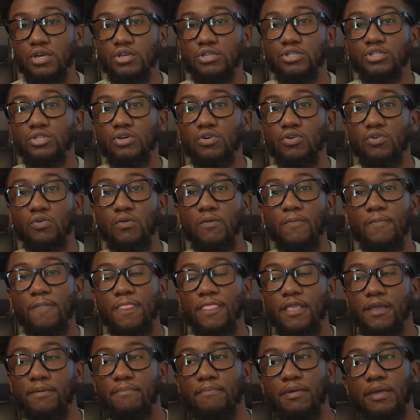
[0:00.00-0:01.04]
So
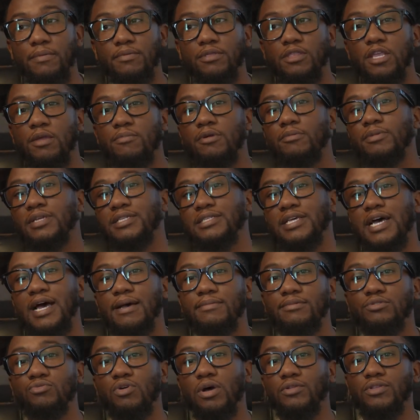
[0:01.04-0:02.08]
there may be
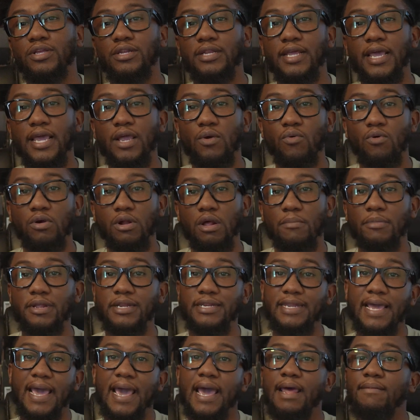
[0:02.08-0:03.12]
times throughout the day where I'm
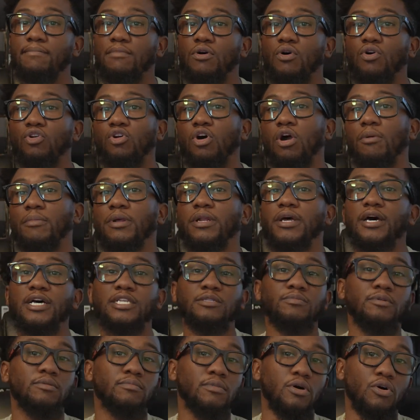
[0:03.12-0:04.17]
in dad mode or I'm in
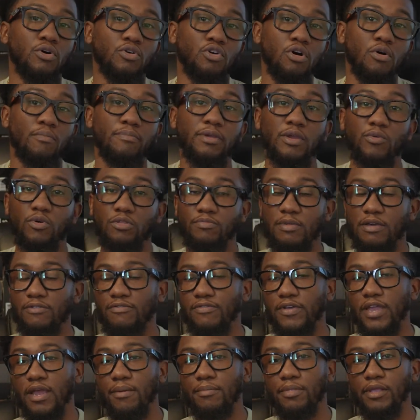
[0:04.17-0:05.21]
husband mode or I'm being with my
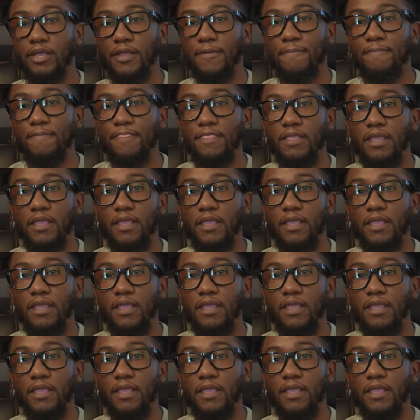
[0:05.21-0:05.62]
family,